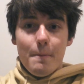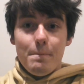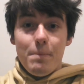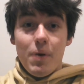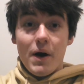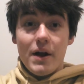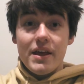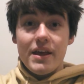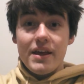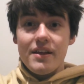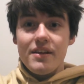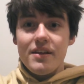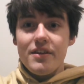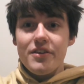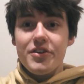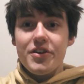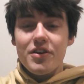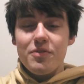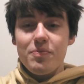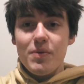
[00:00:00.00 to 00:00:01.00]
But it,
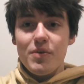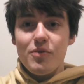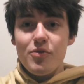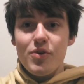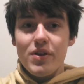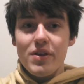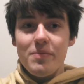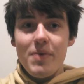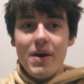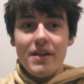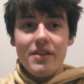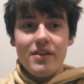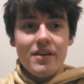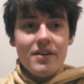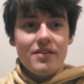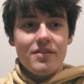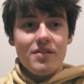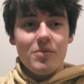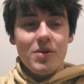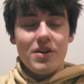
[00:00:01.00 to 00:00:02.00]
it's just been really bad.
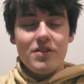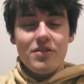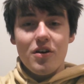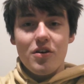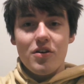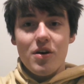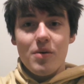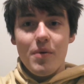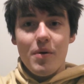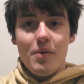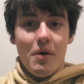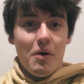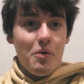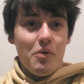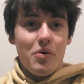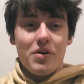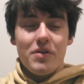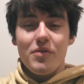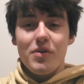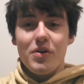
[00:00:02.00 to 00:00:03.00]
Like, some days I'll come home, I
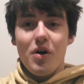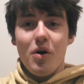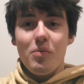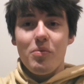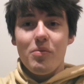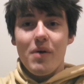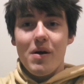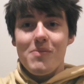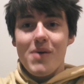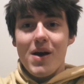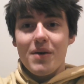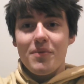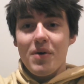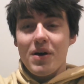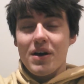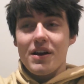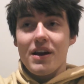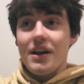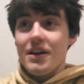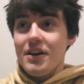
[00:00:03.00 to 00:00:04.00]
won't even open my
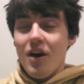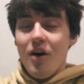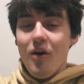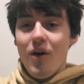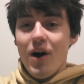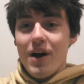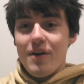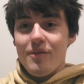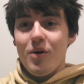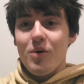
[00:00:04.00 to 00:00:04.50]
backpack, and I know I have